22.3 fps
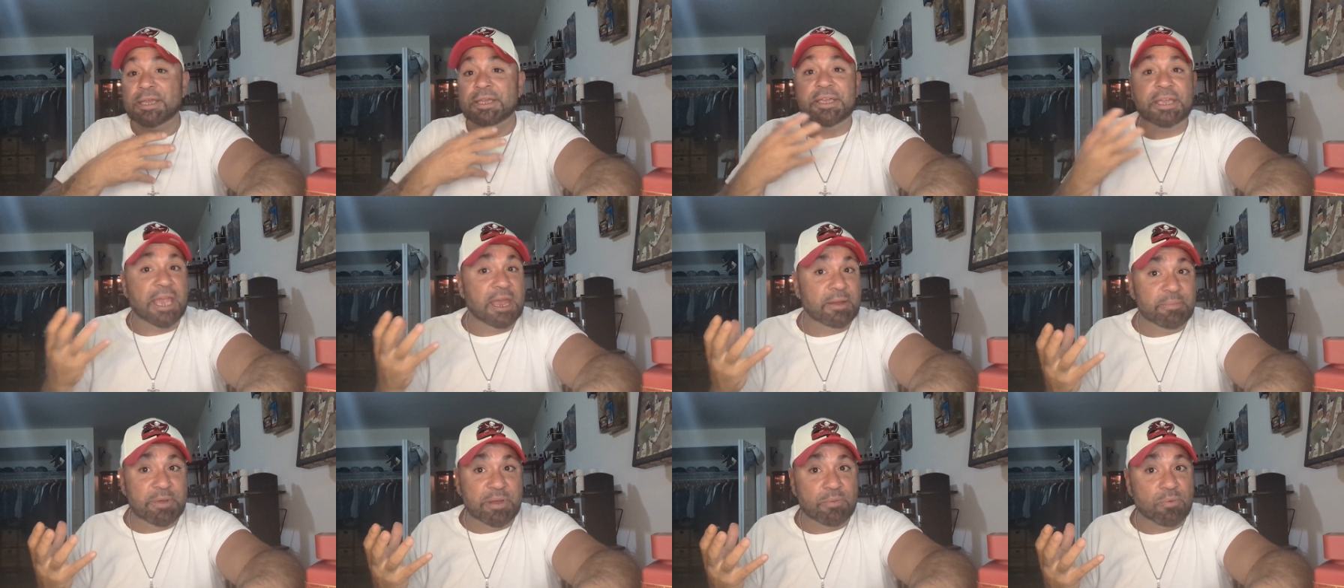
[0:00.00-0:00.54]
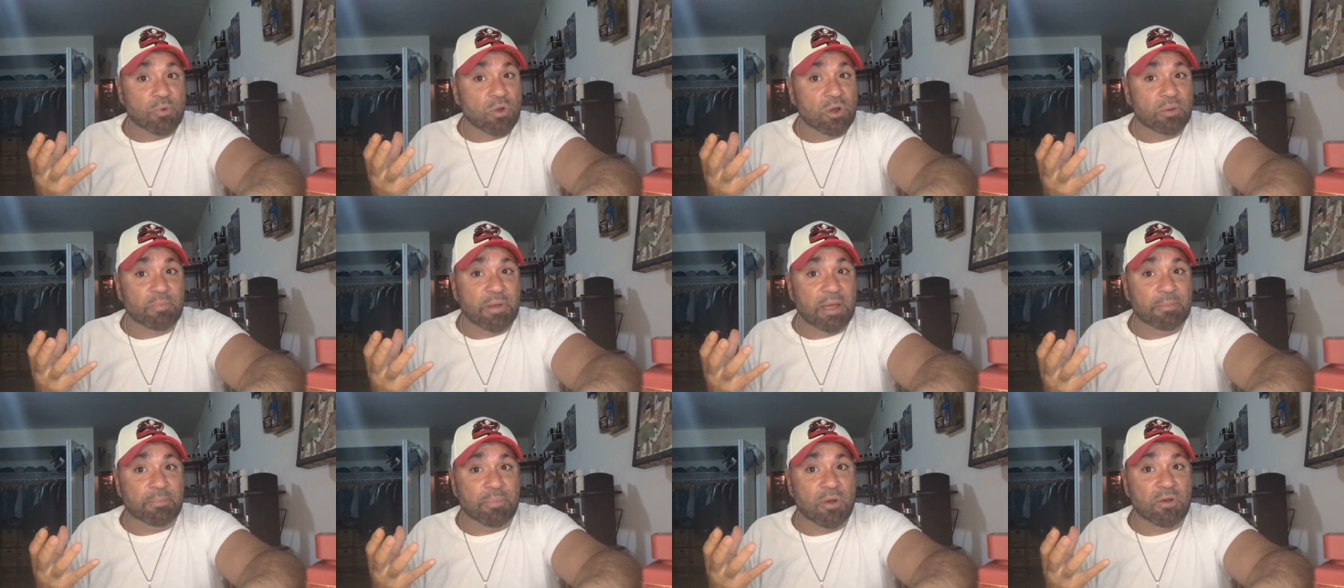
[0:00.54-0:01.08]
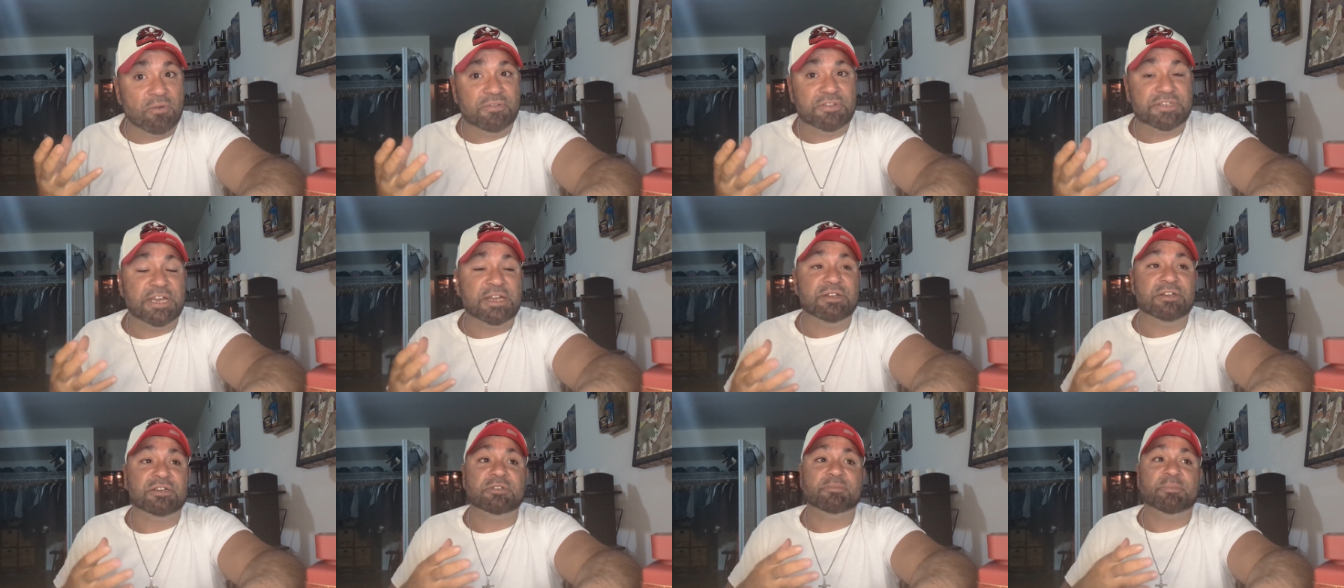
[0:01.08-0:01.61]
Can be worn by both
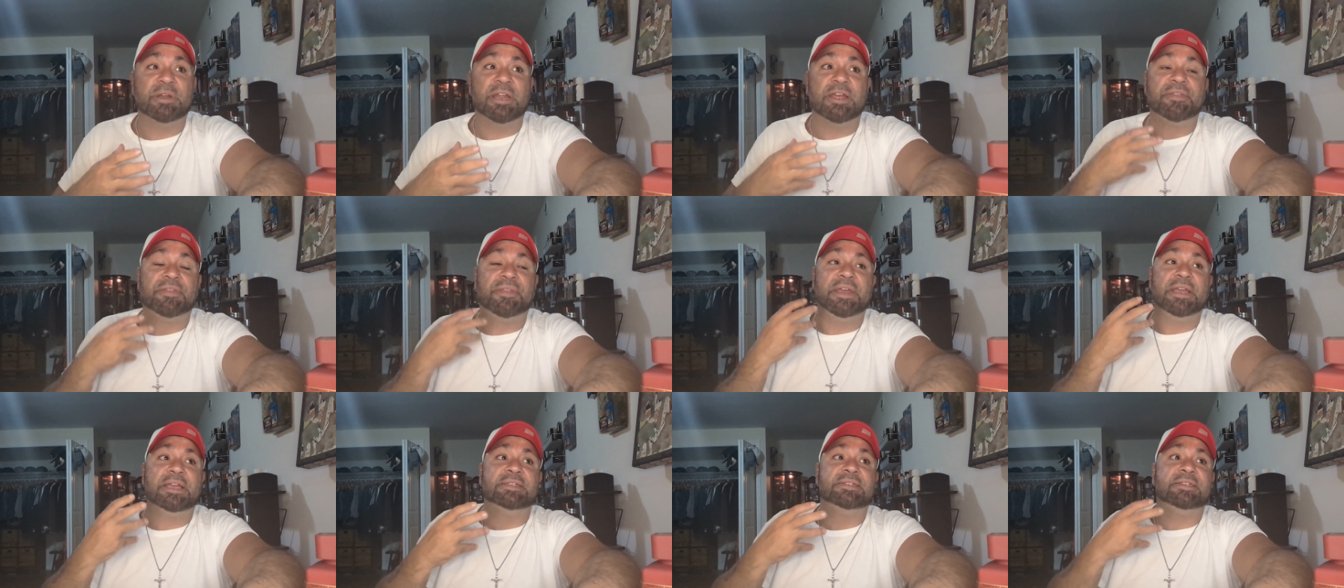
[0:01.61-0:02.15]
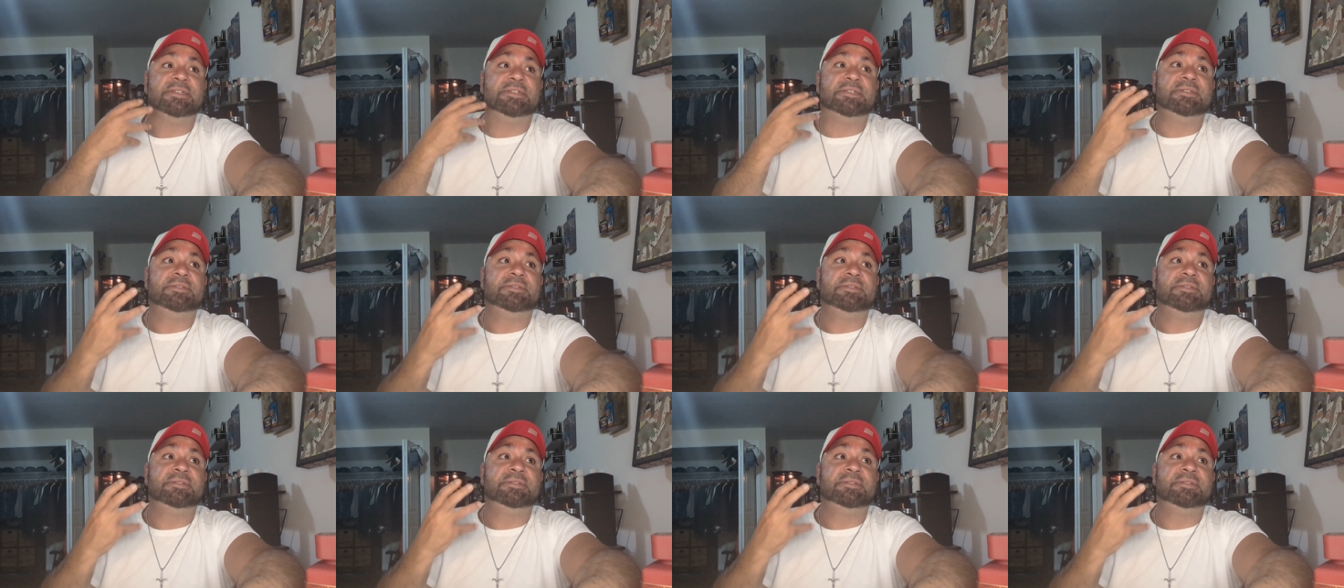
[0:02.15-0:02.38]
genders, but I think it's a,